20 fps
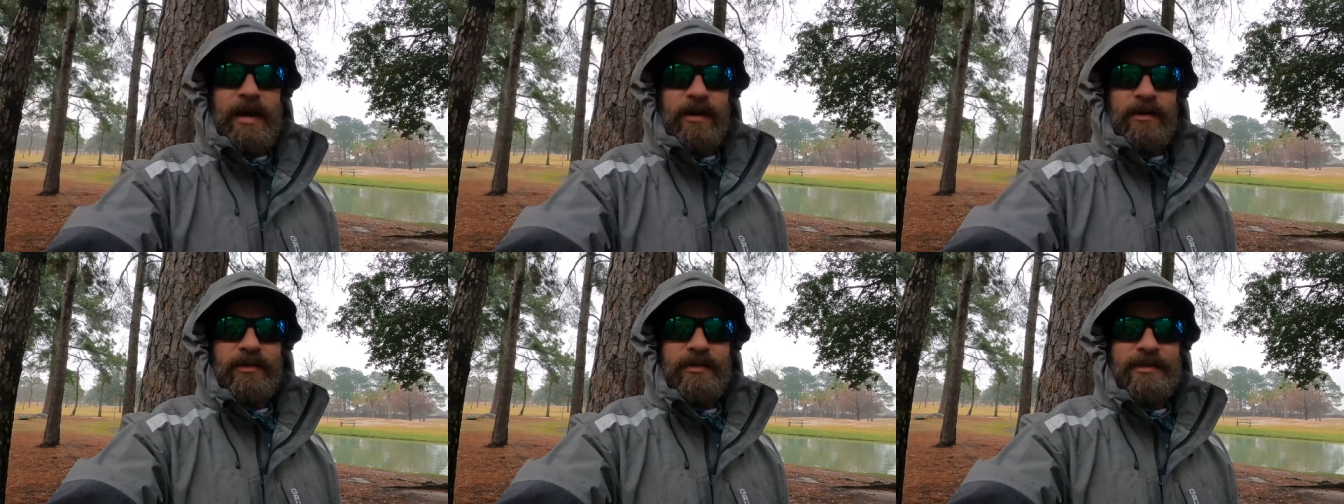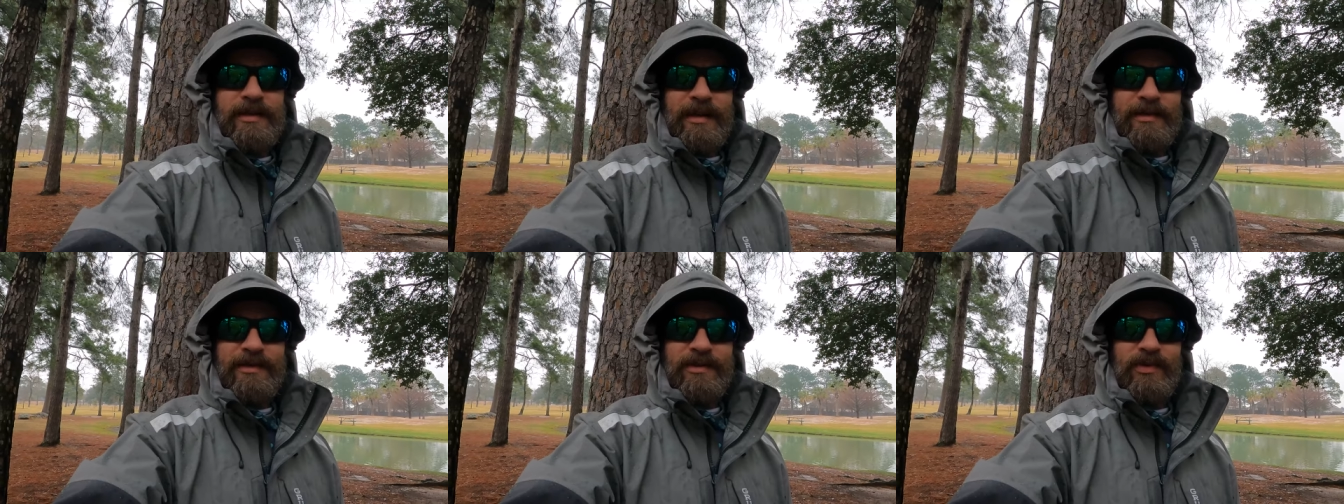Now,
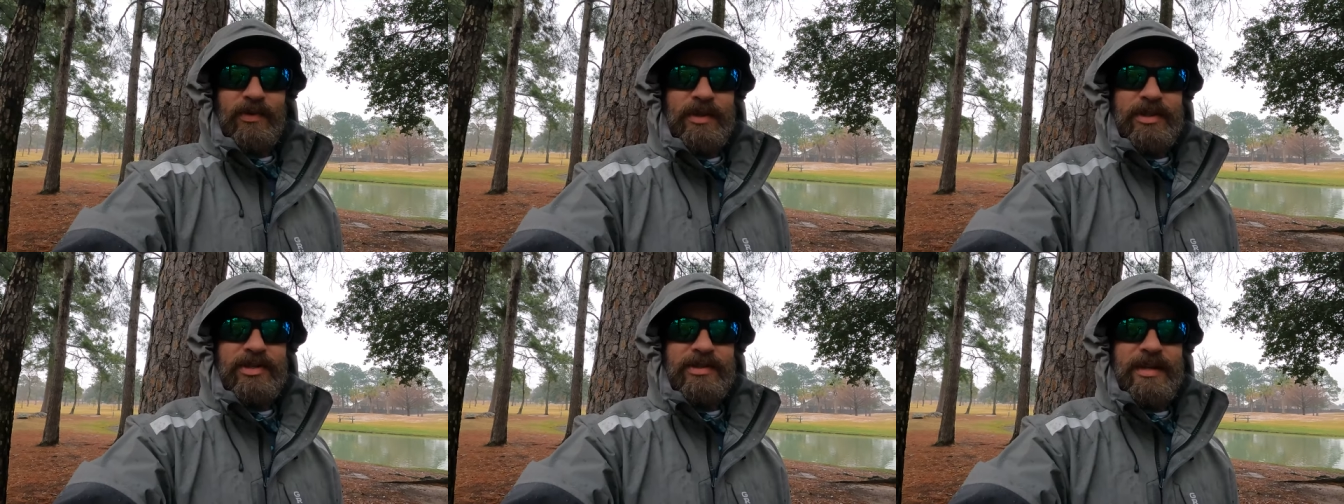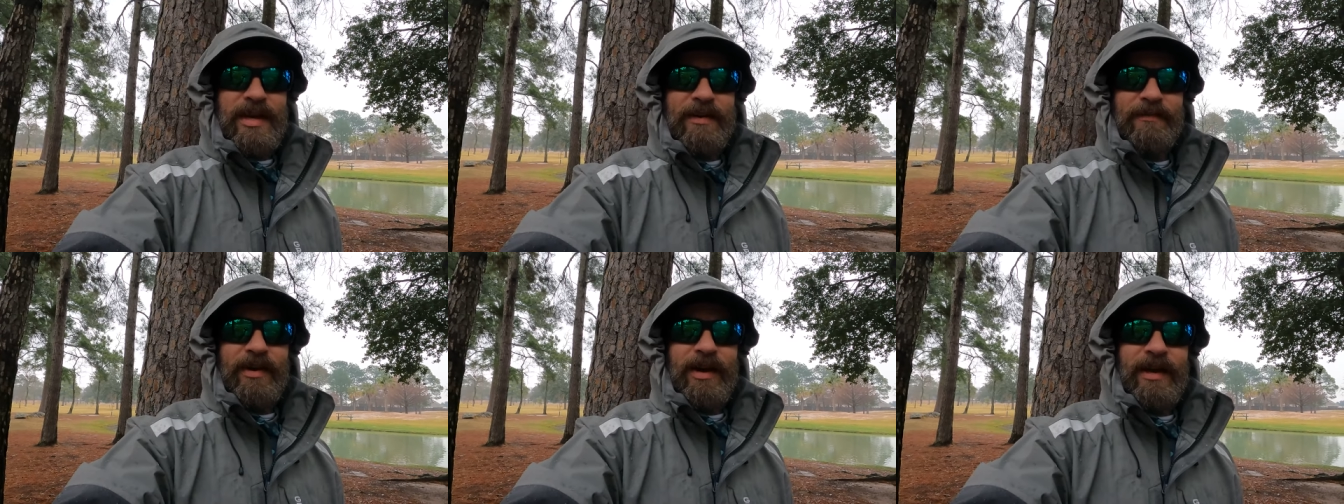Texas, we
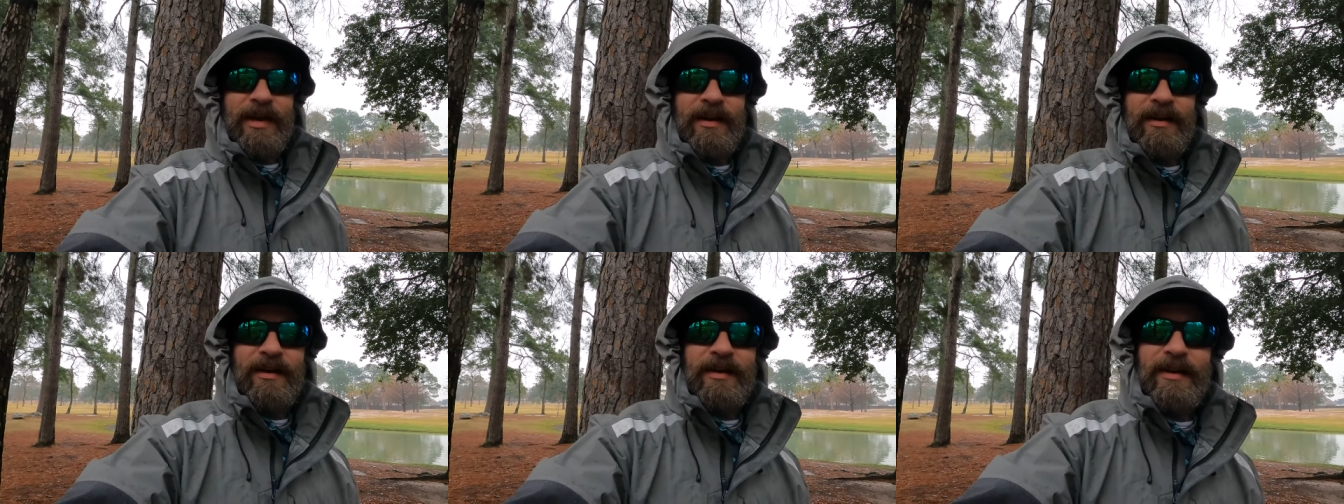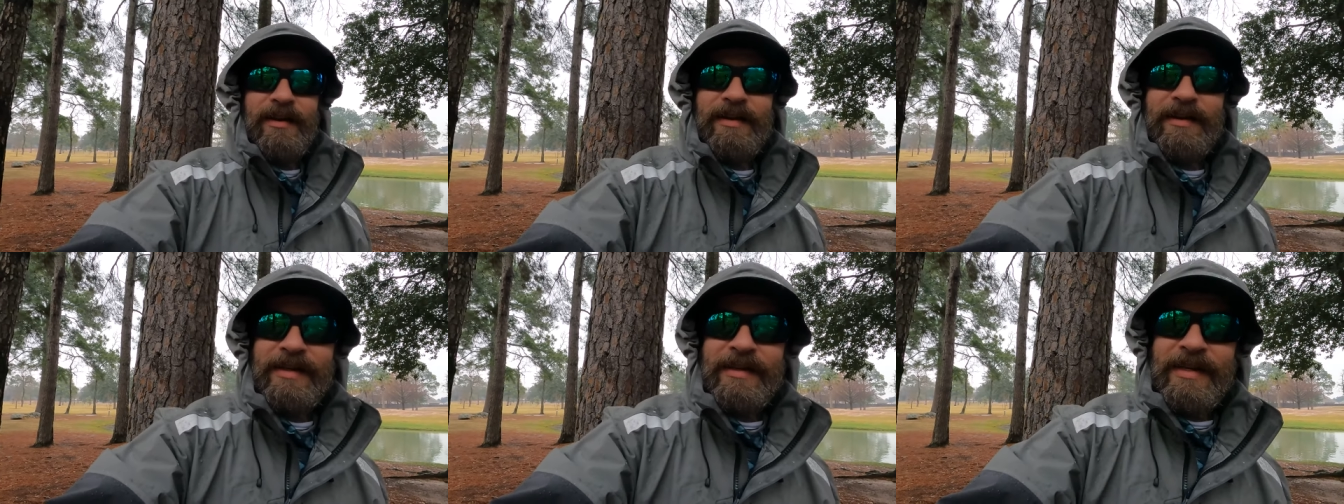just have a
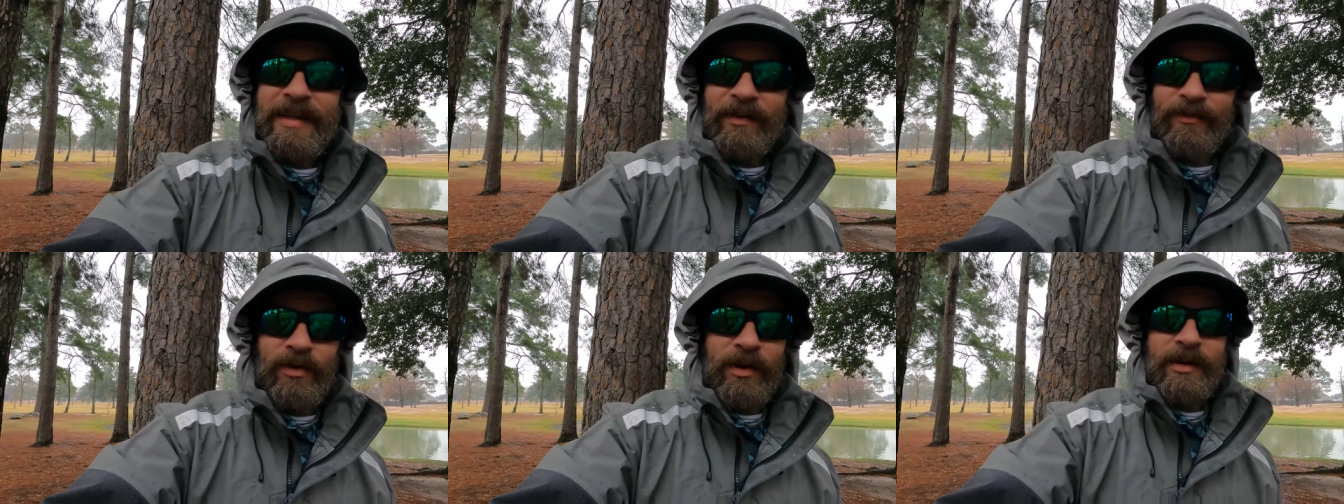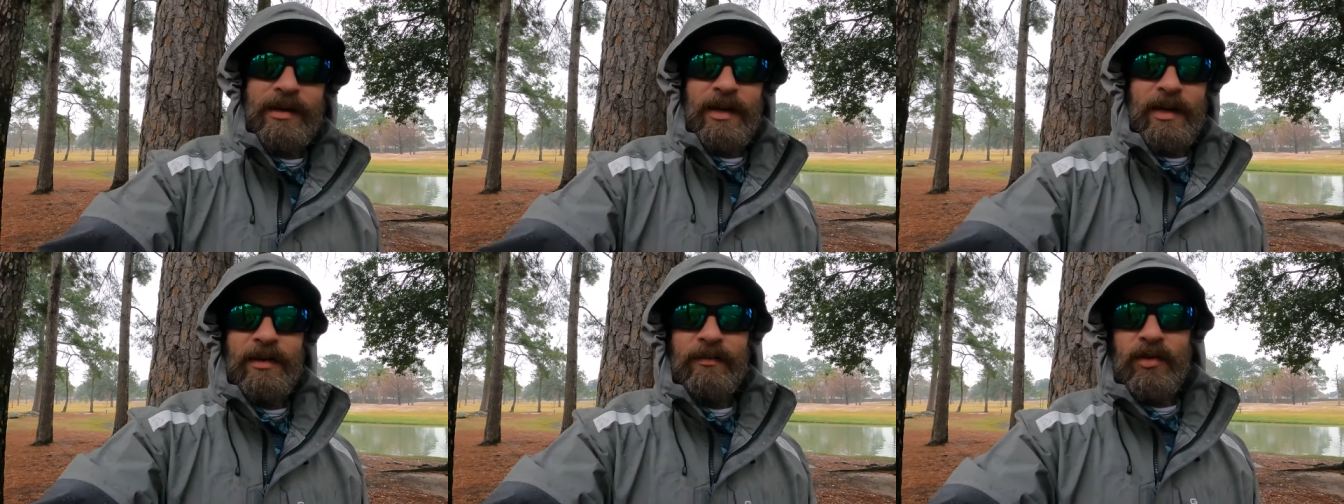uh,
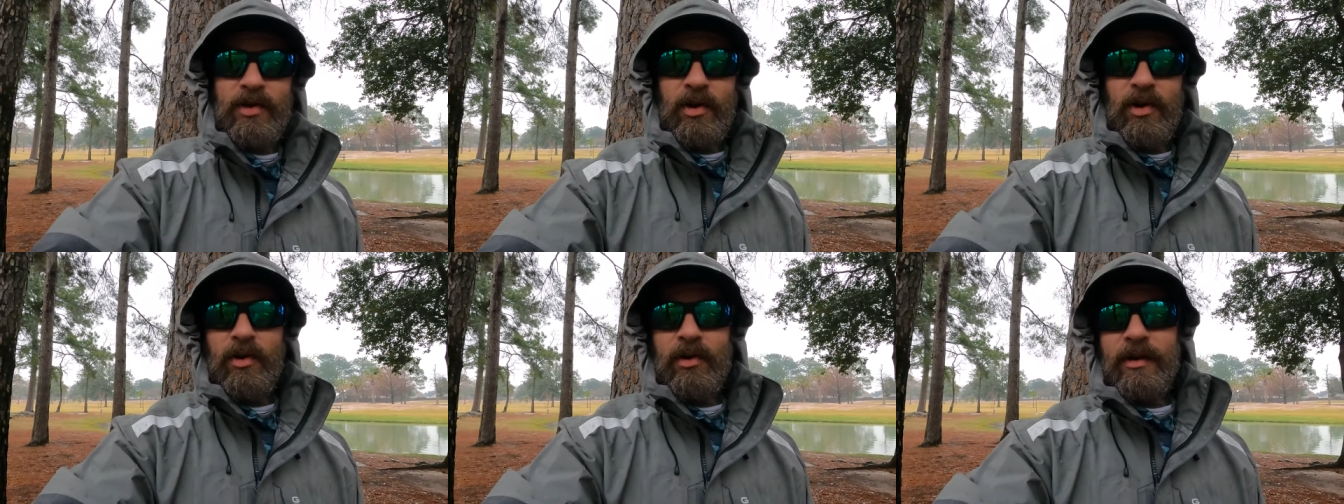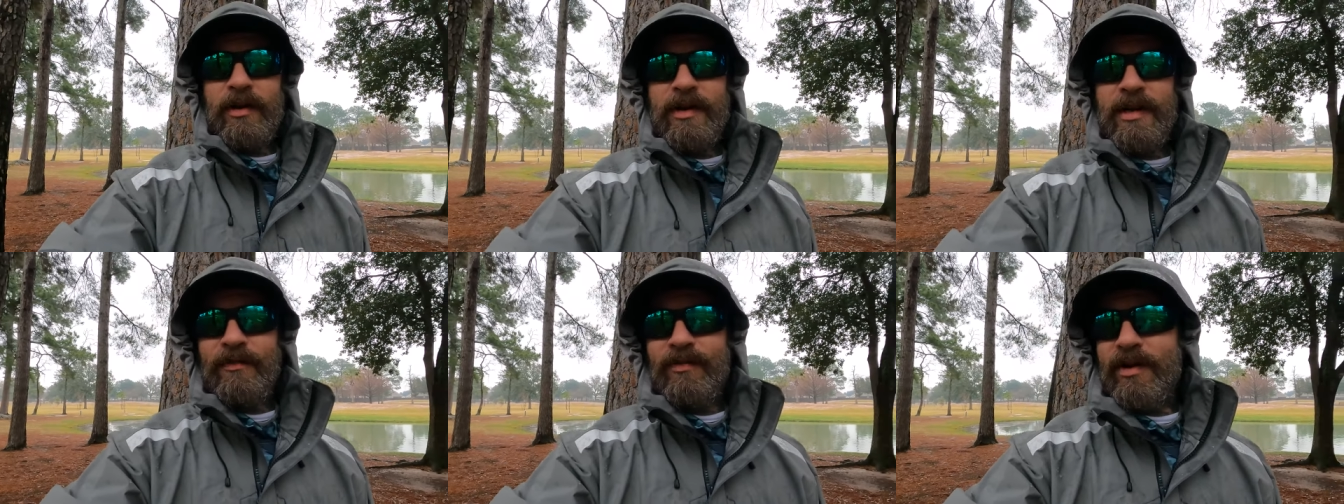different kind of
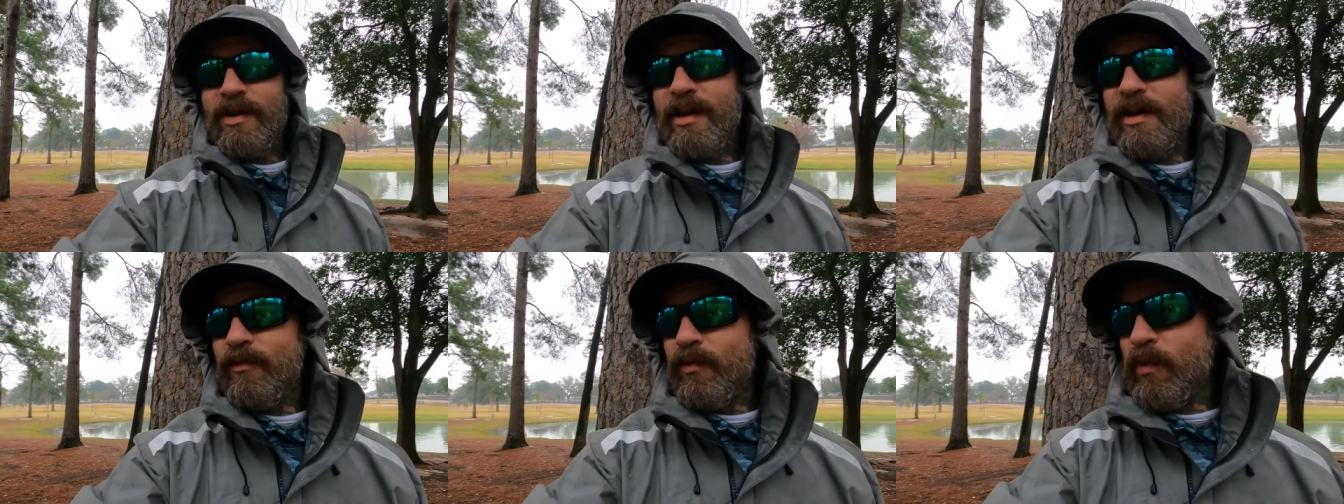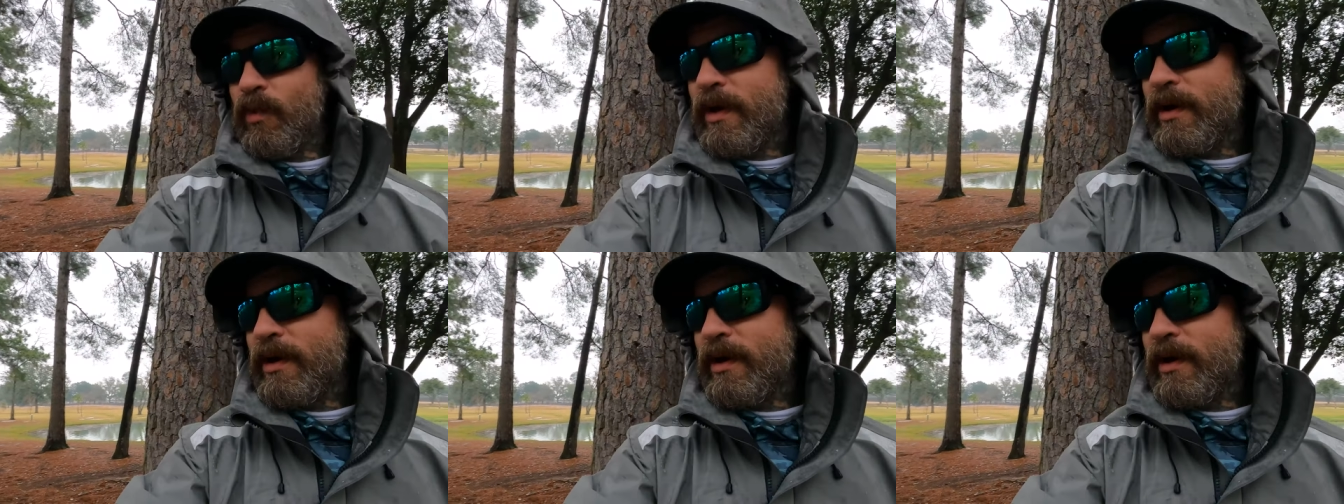cold, a different kind